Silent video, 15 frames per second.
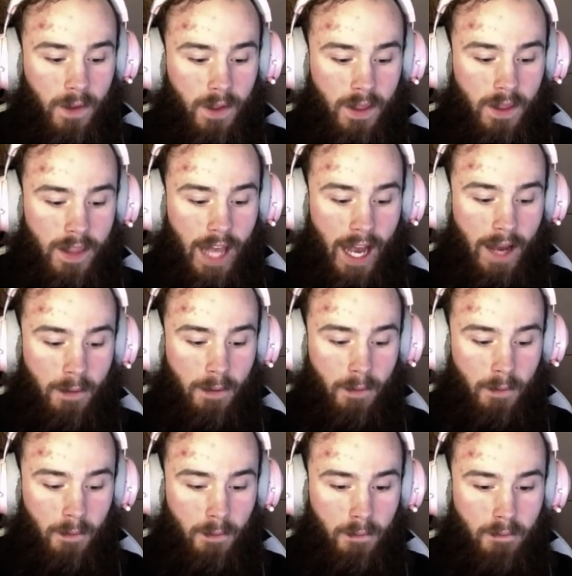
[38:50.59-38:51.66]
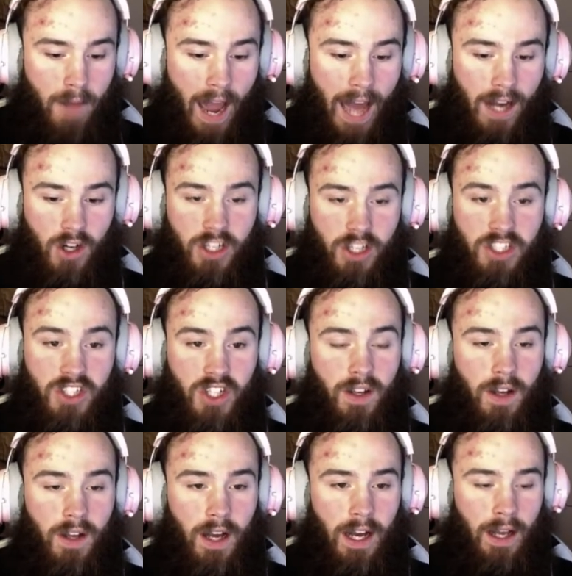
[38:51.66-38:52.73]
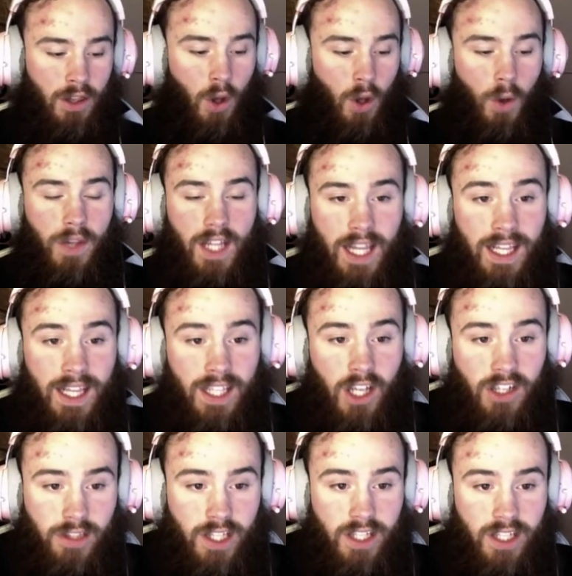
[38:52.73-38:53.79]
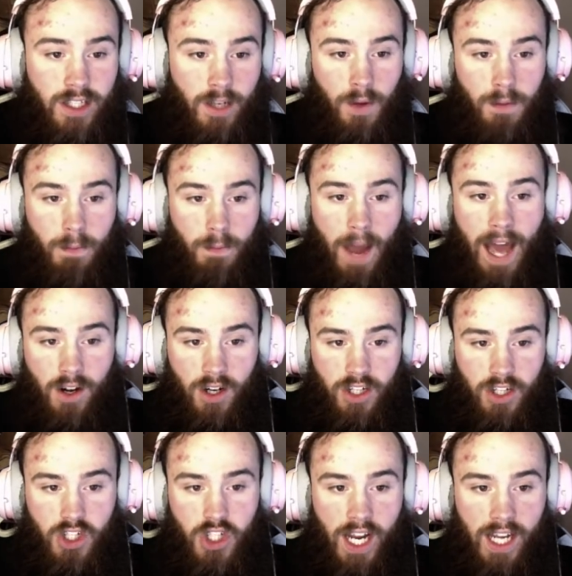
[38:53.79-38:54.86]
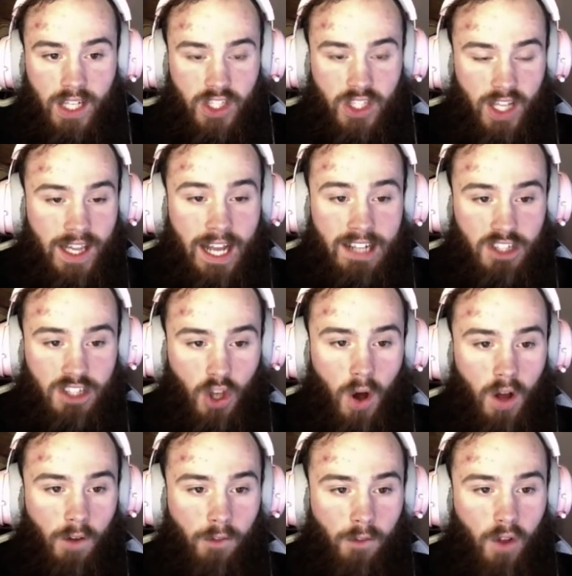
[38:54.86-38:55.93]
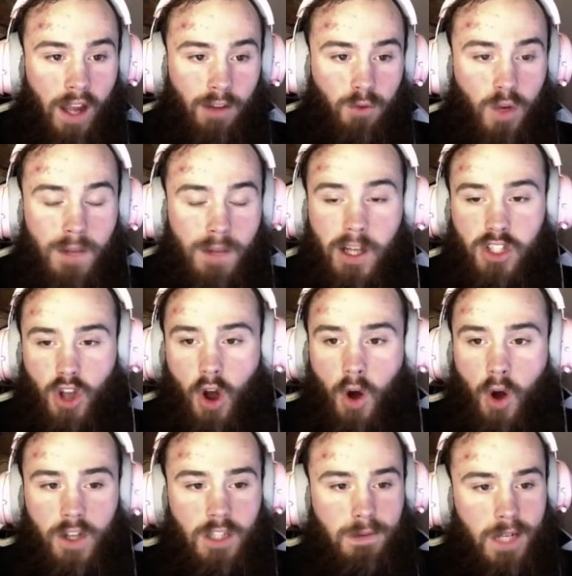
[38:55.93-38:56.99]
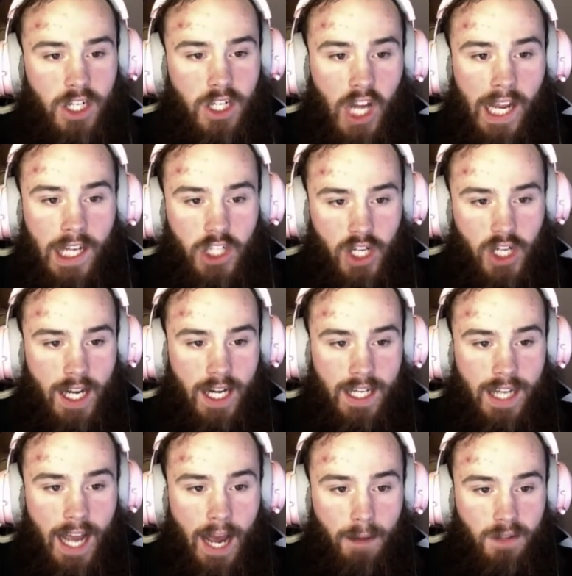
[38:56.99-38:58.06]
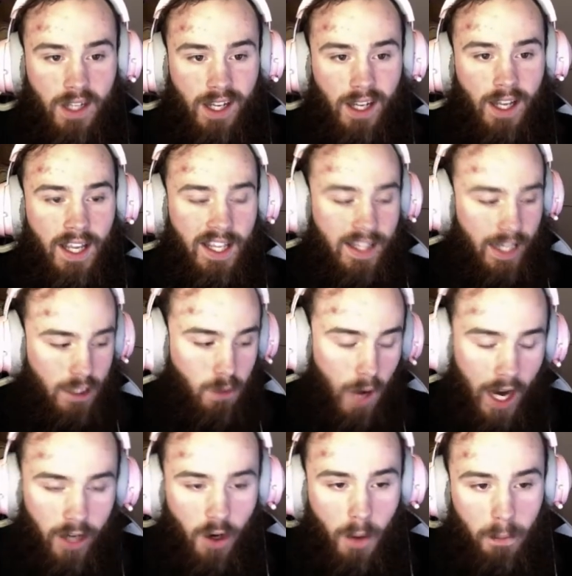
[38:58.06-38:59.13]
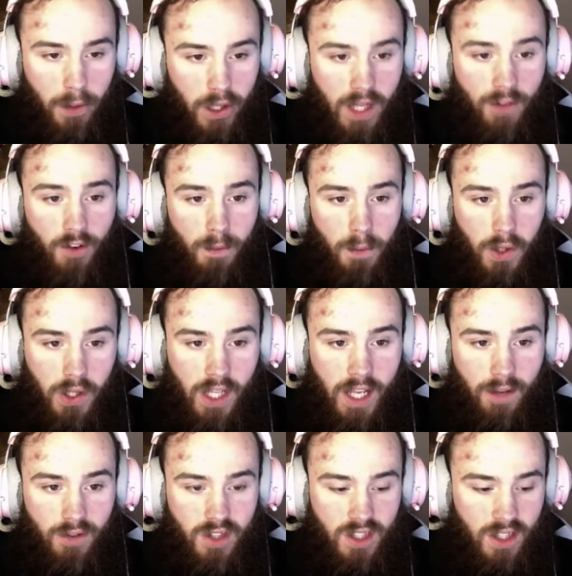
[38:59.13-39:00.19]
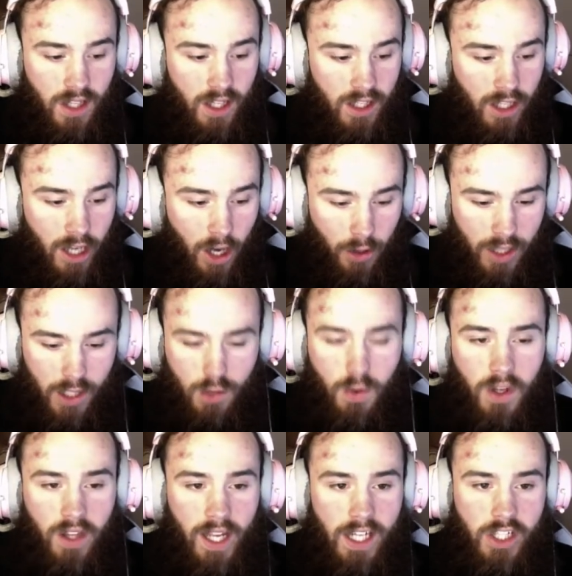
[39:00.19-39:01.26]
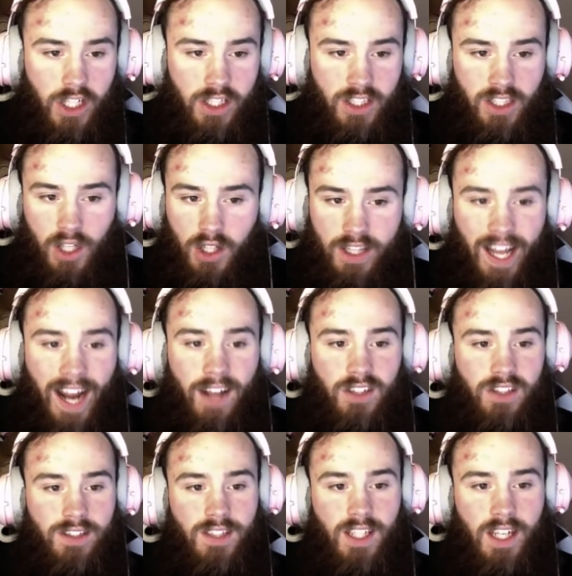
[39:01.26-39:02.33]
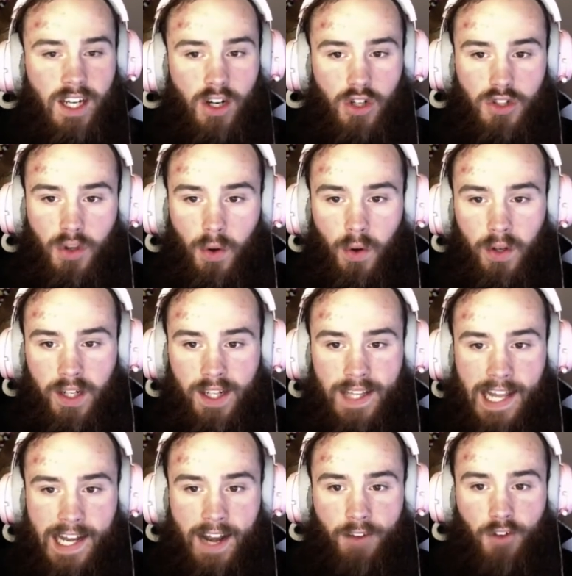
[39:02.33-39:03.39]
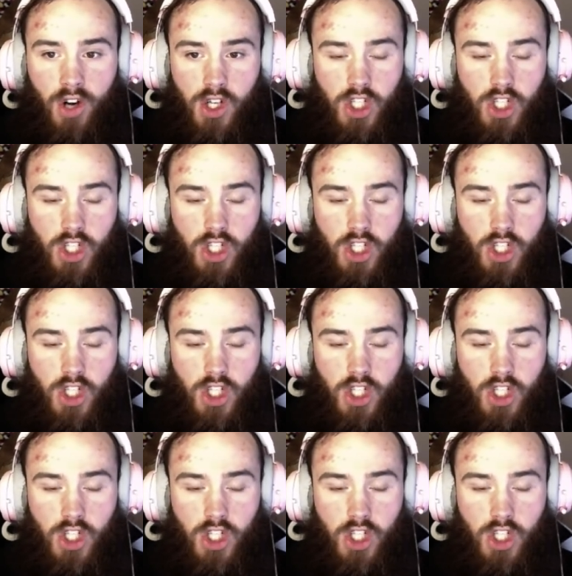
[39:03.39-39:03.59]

that matter is the only thing consistent with matter is change, and that's all of life. We must always be changing and adapting. That's why I don't believe in beliefs. You know, these religions, they're thousands of years old and they never